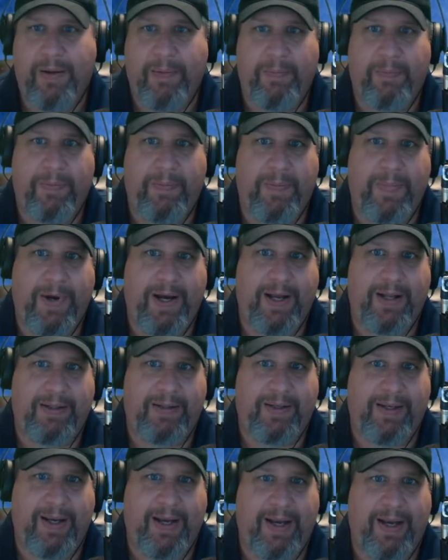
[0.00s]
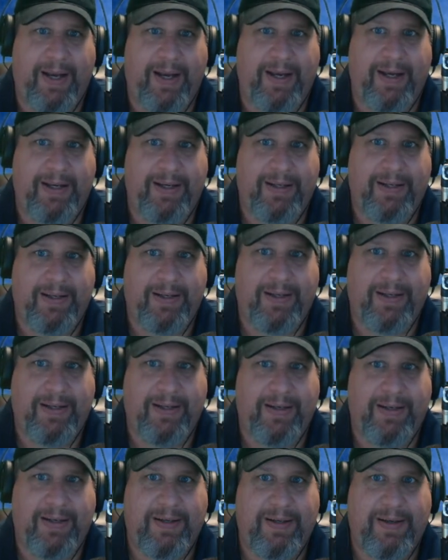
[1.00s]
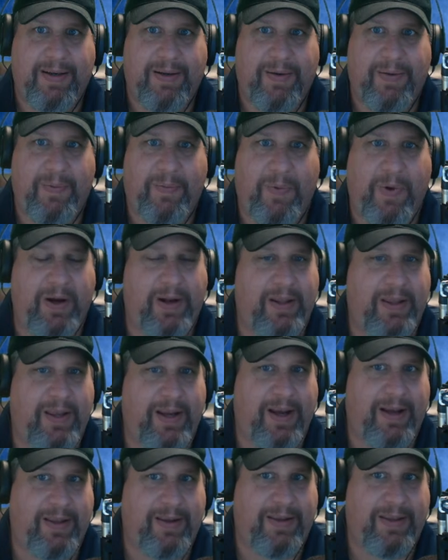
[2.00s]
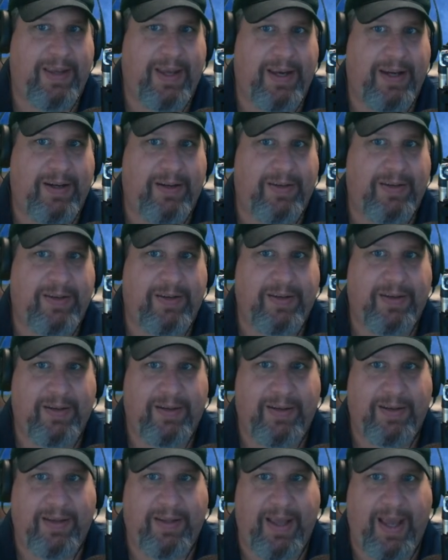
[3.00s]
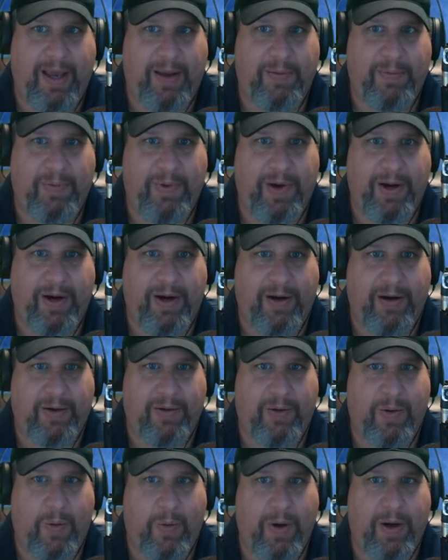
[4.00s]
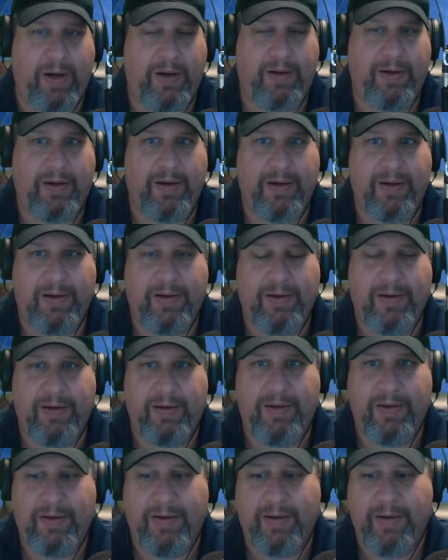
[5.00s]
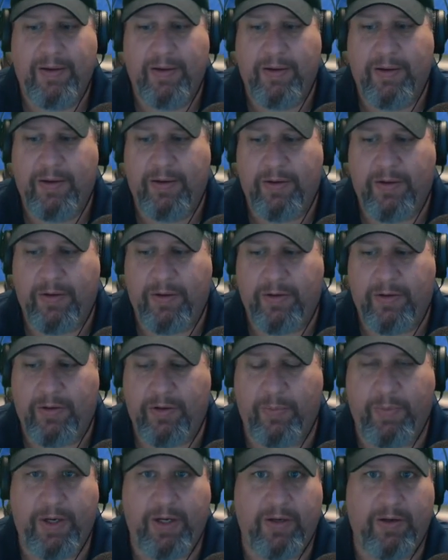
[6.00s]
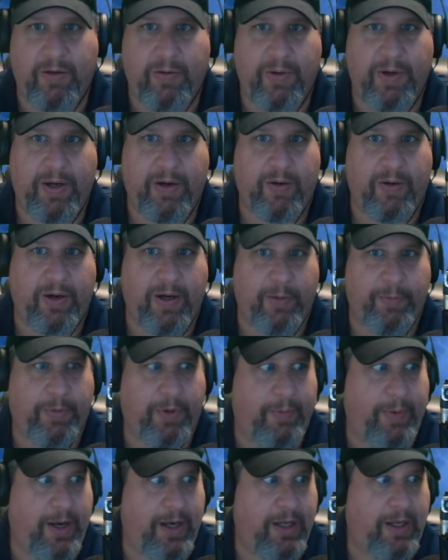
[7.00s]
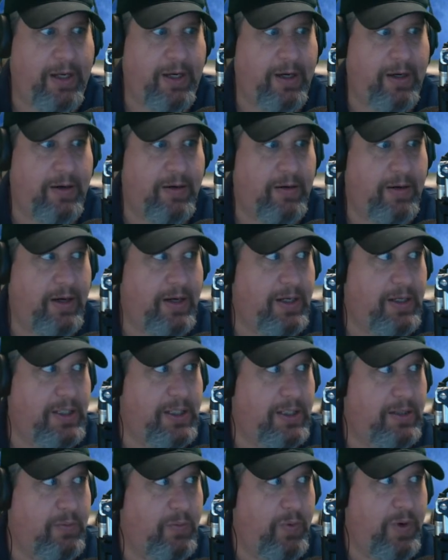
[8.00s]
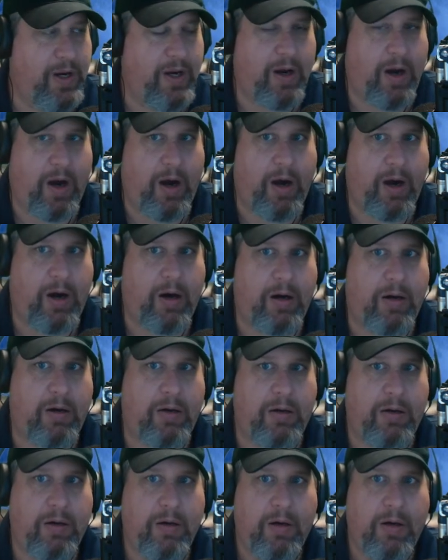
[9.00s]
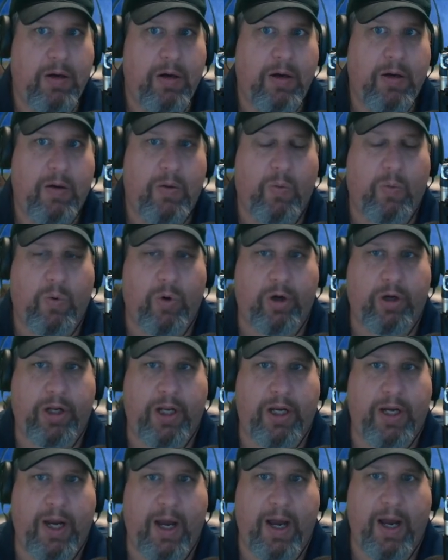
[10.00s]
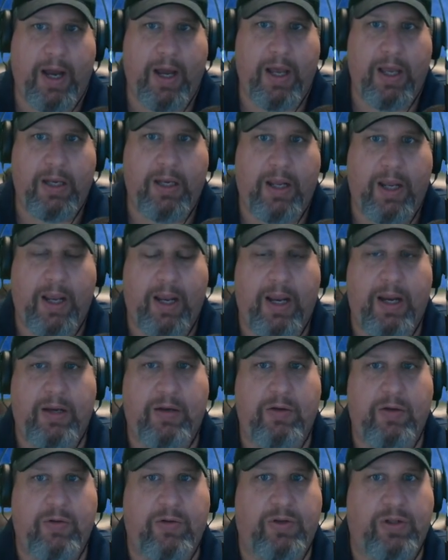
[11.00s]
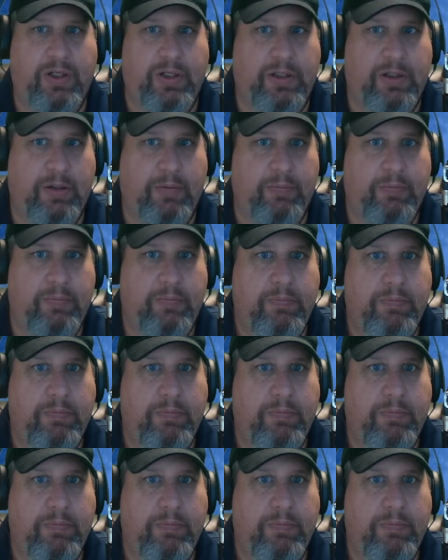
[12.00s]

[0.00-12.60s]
But one of the other things that we are going to be doing or implementing here is we are working on a new system